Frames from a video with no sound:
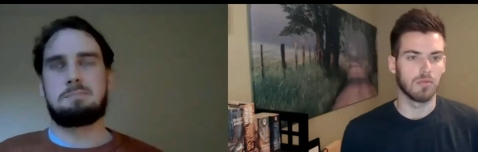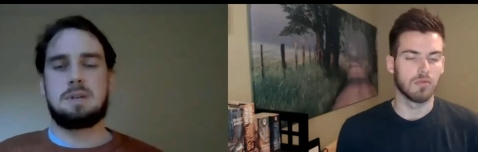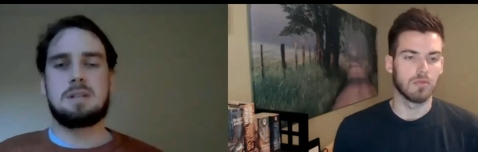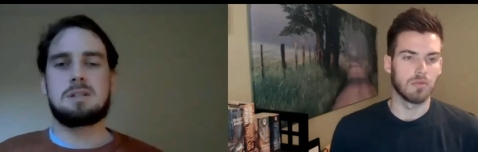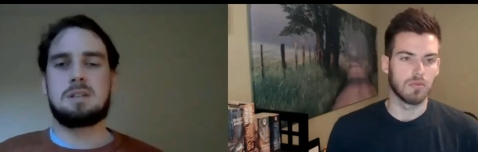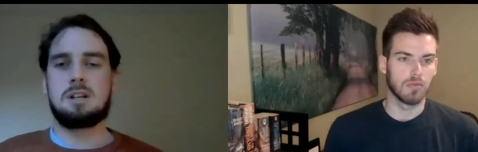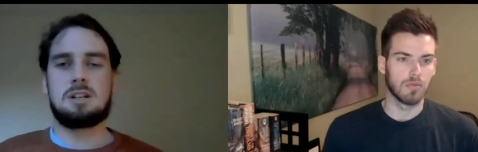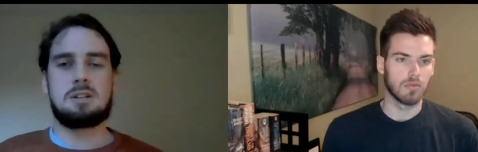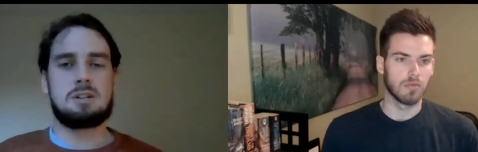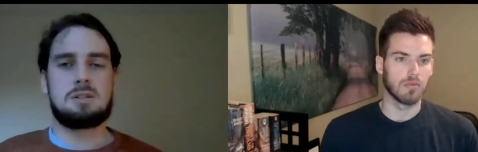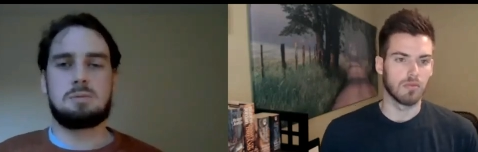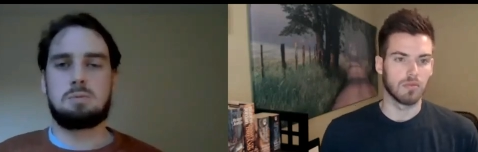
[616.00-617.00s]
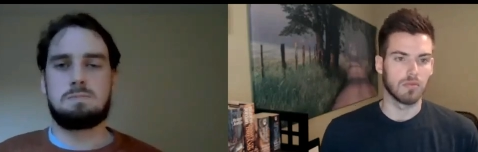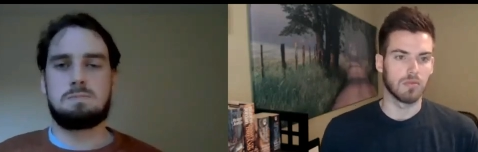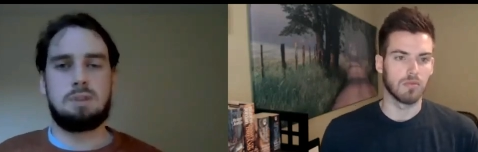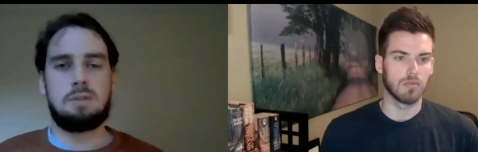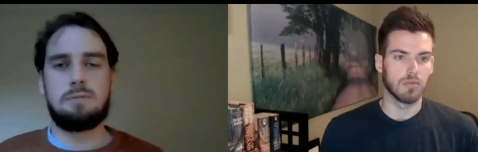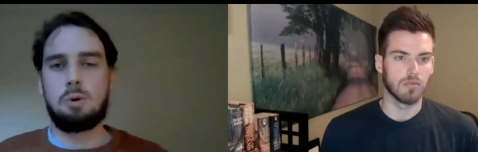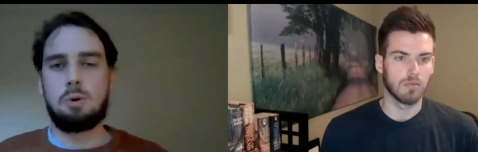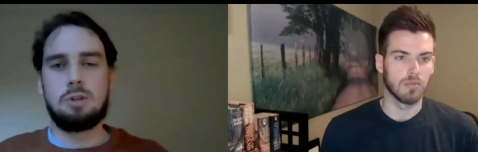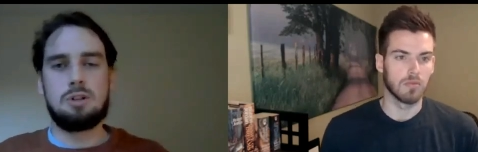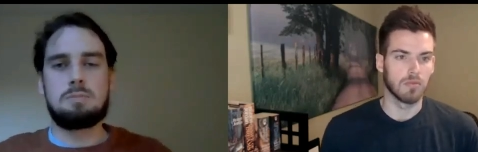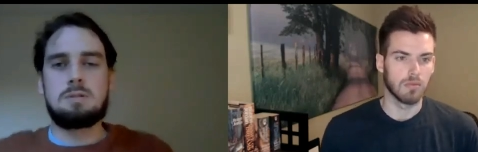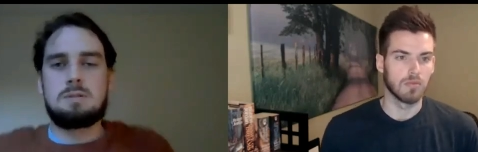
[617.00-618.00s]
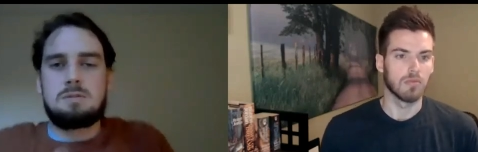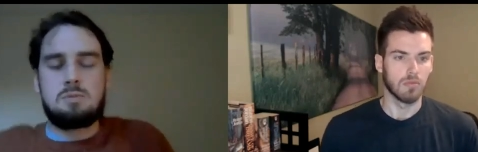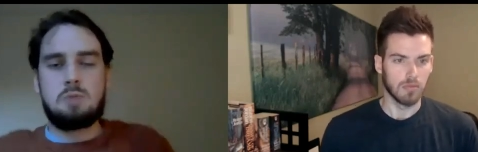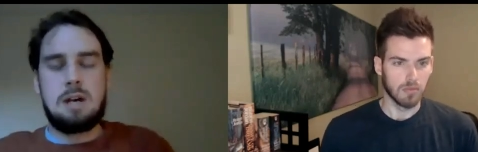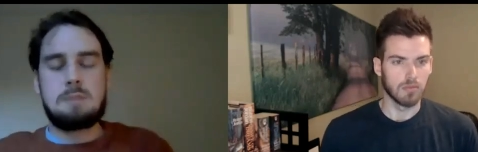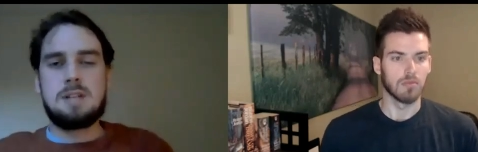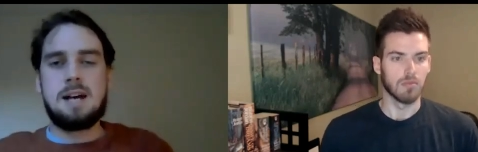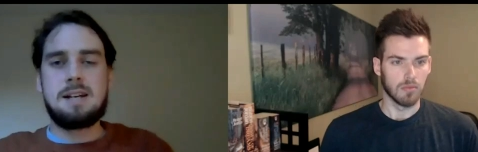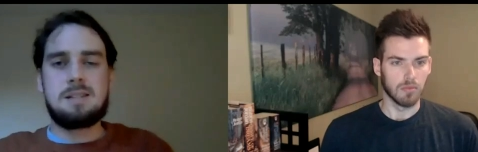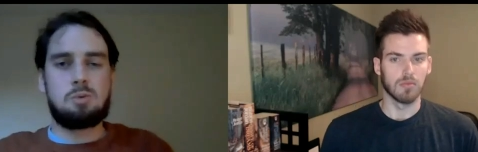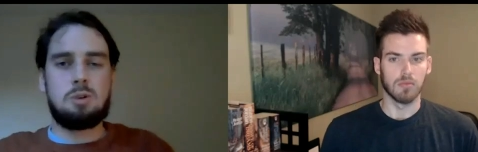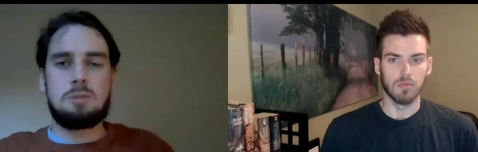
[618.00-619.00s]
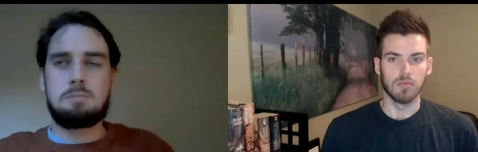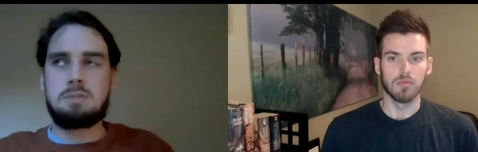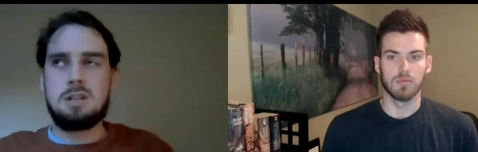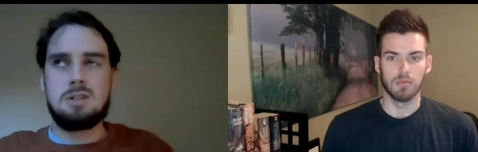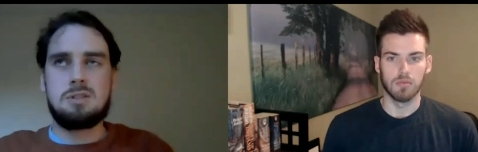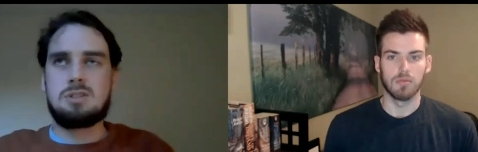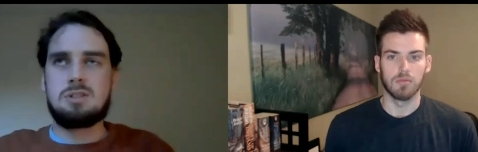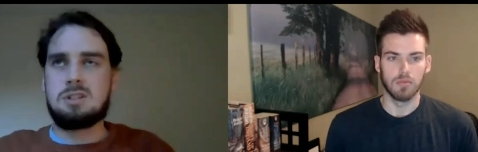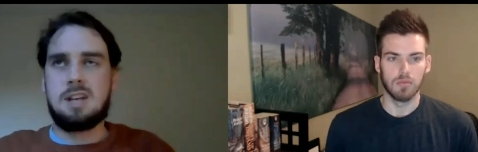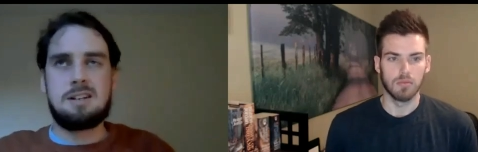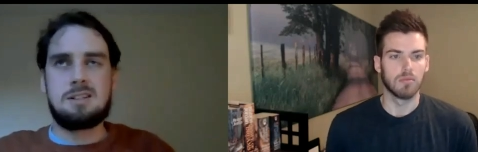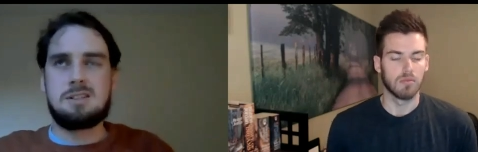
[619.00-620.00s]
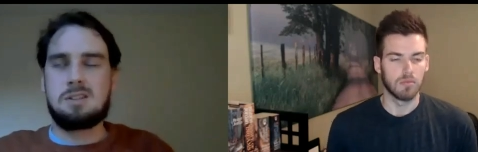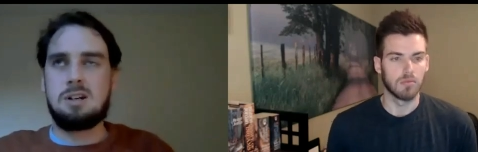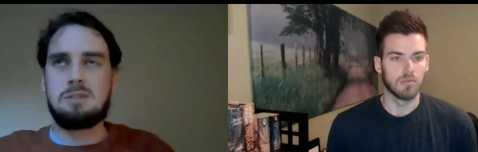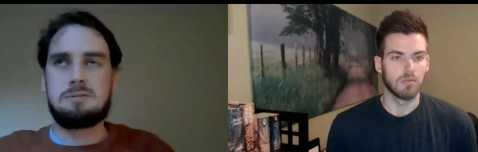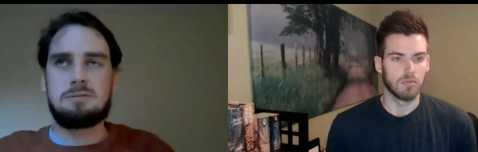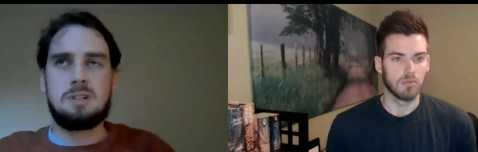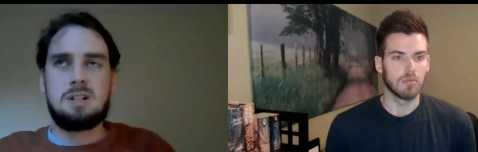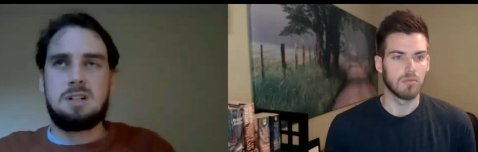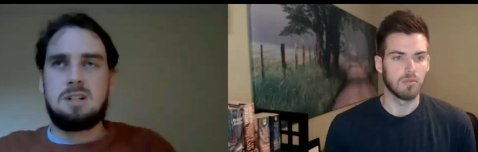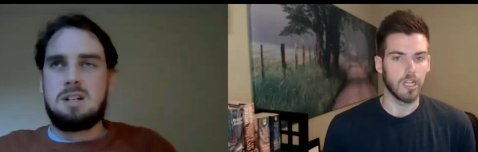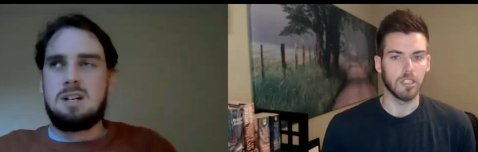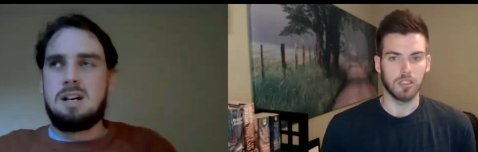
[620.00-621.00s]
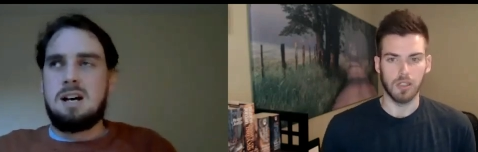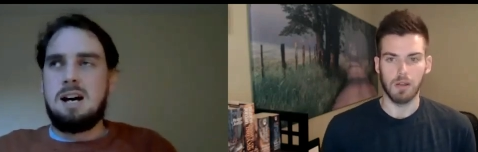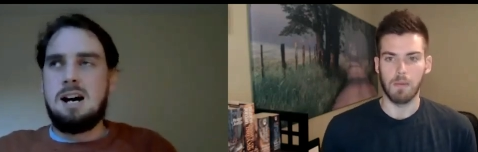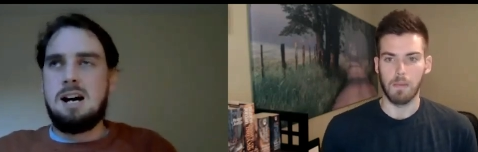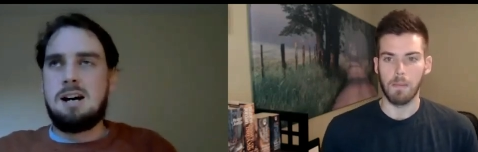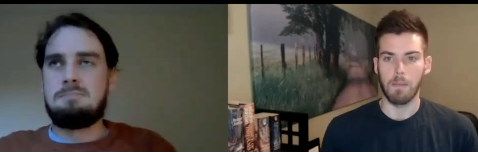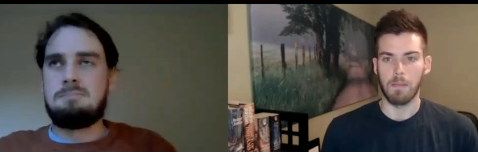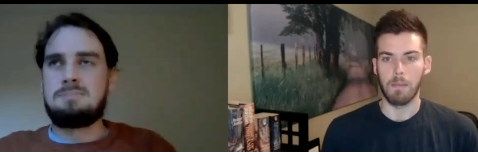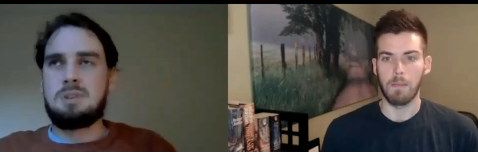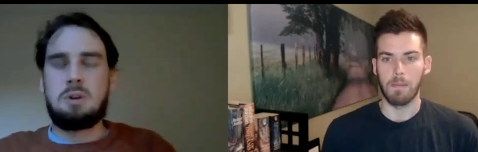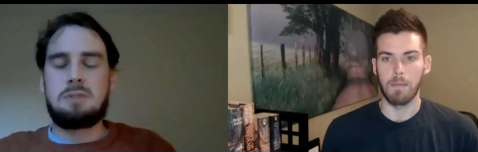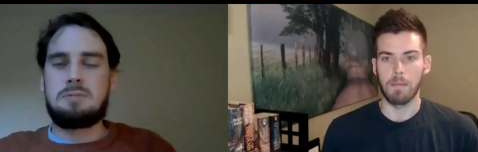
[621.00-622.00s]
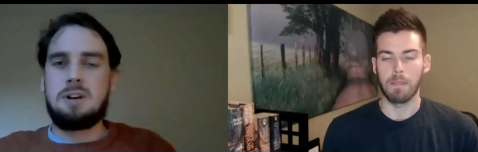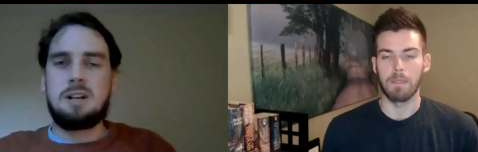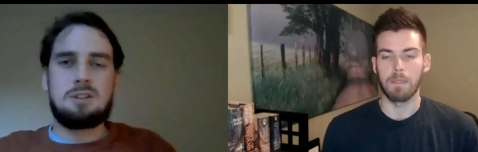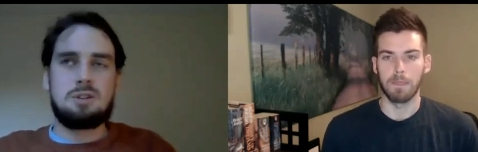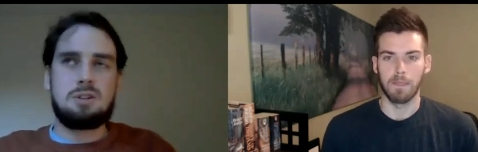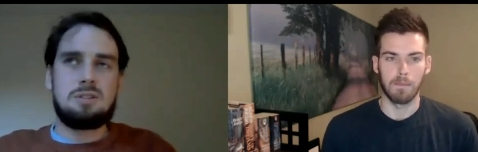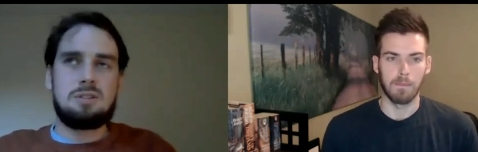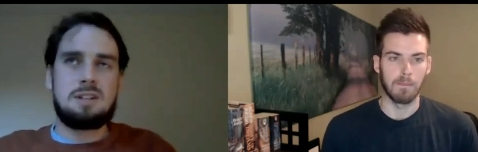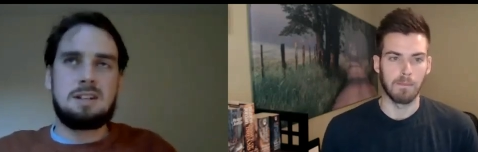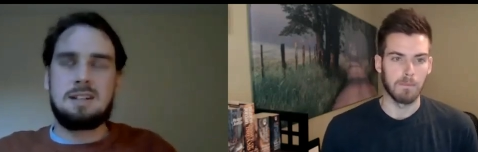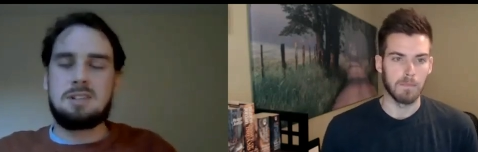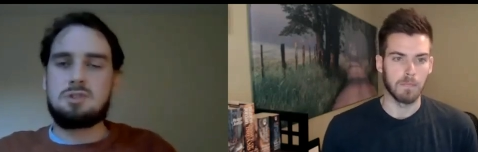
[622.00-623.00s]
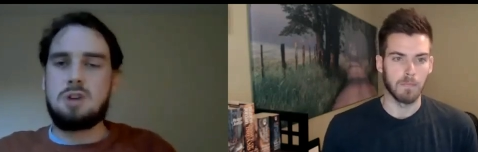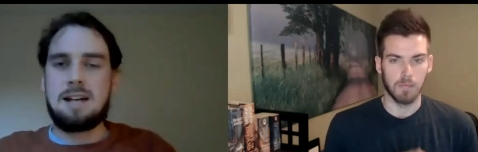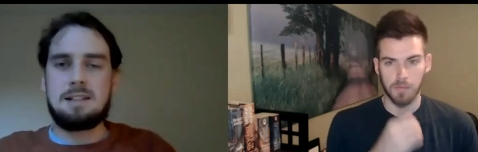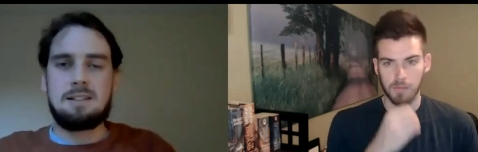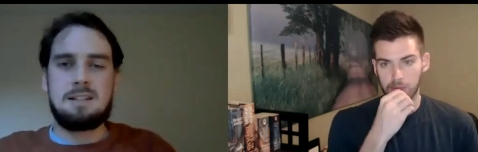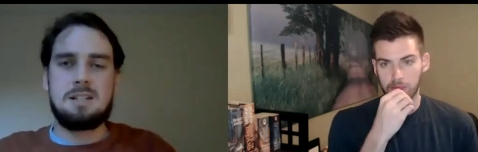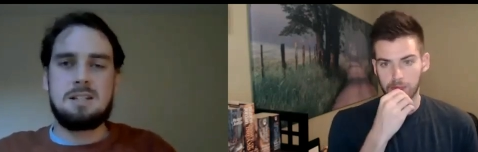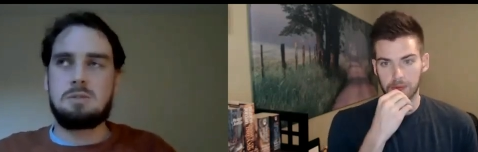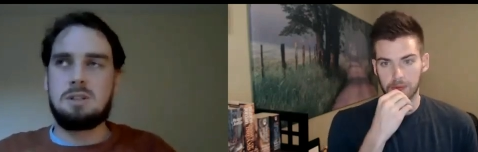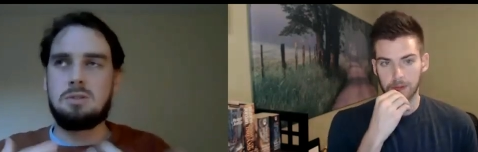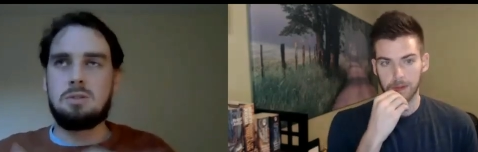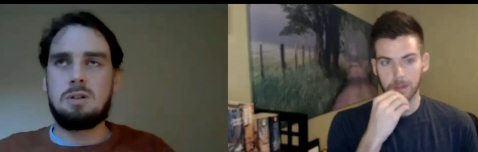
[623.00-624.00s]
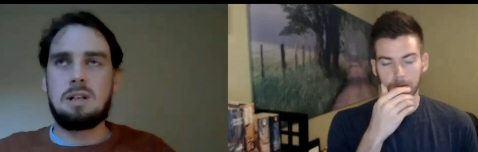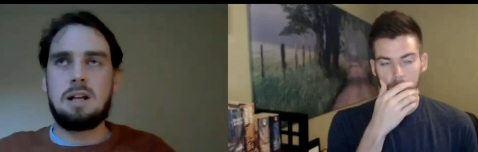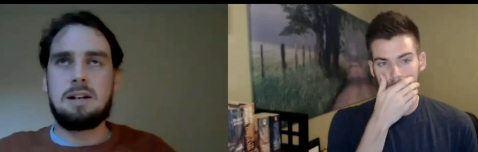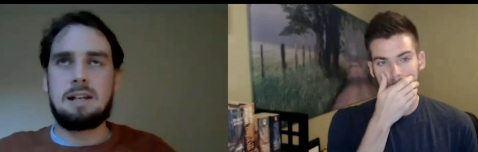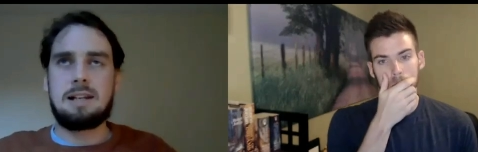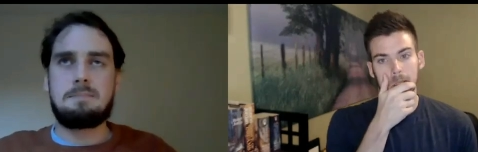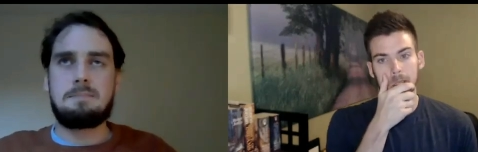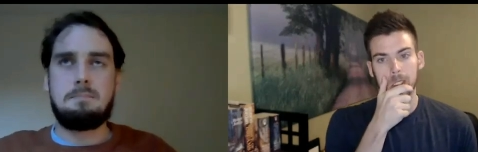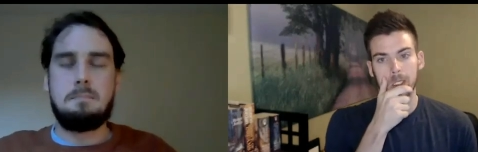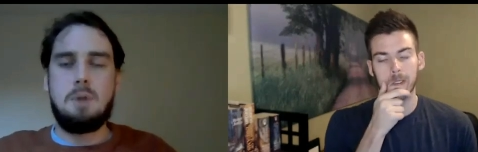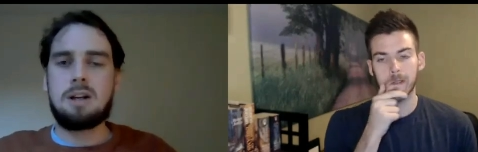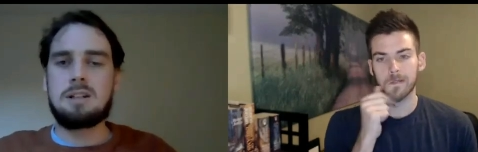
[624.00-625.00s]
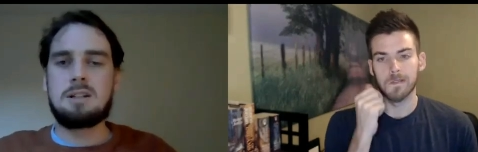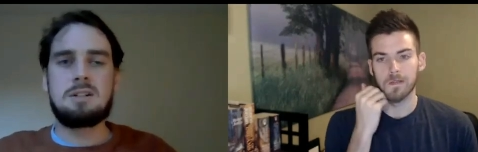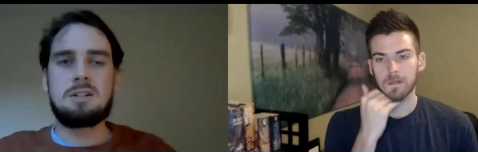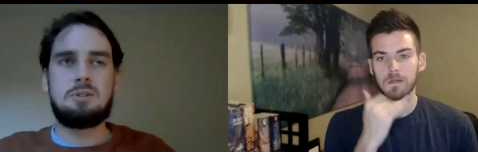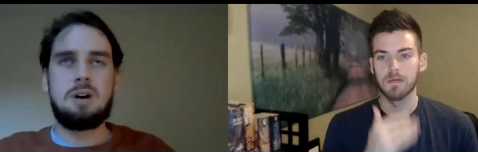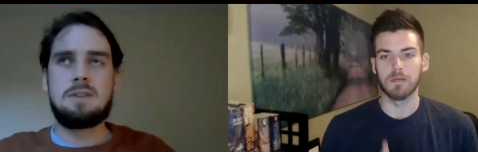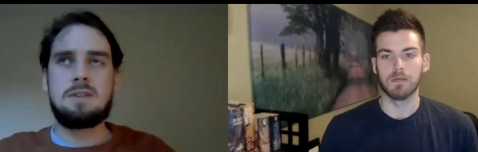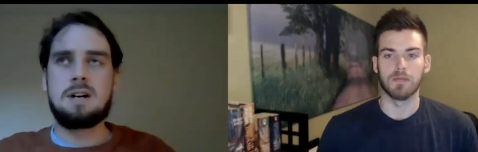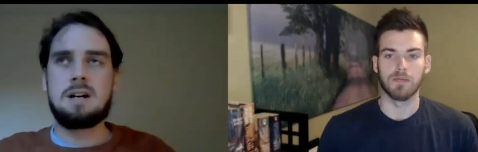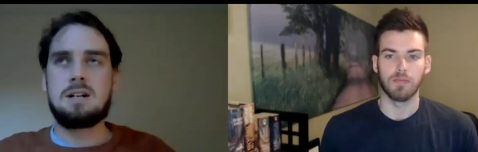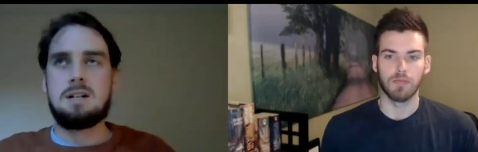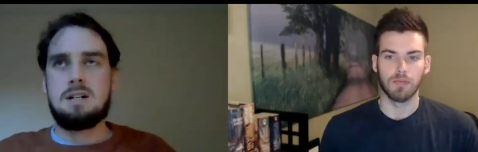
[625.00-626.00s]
Speaker 1: basic portfolio websites one page kind of stuff nice um they weren't very good they didn't attract leads we didn't do a lot of like, marketing around that